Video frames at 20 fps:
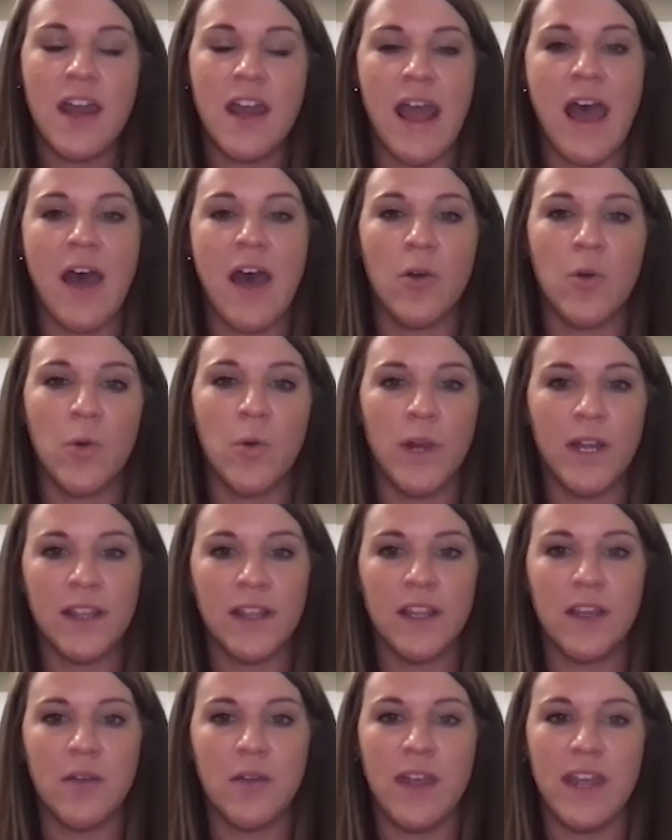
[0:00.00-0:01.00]
and how
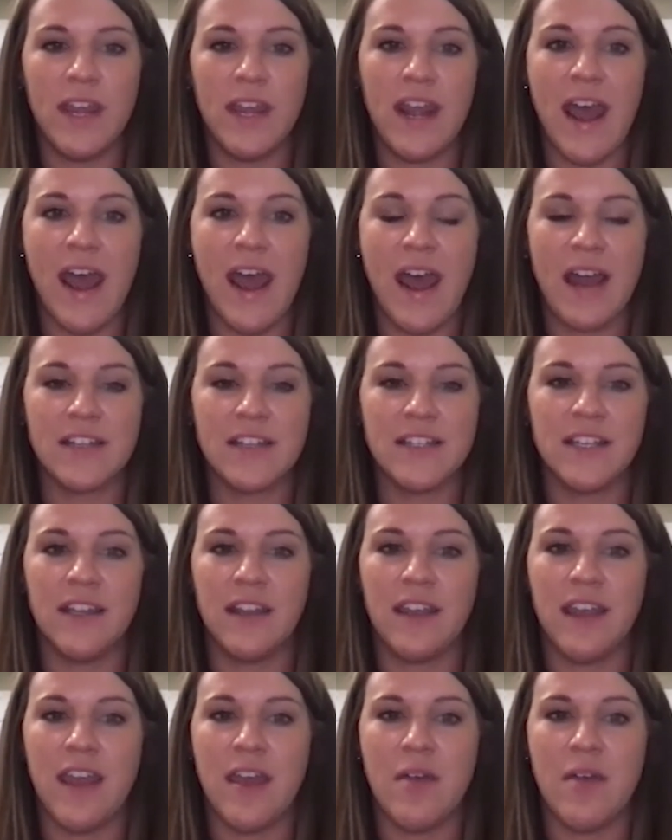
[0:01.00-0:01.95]
quickly we can act to get a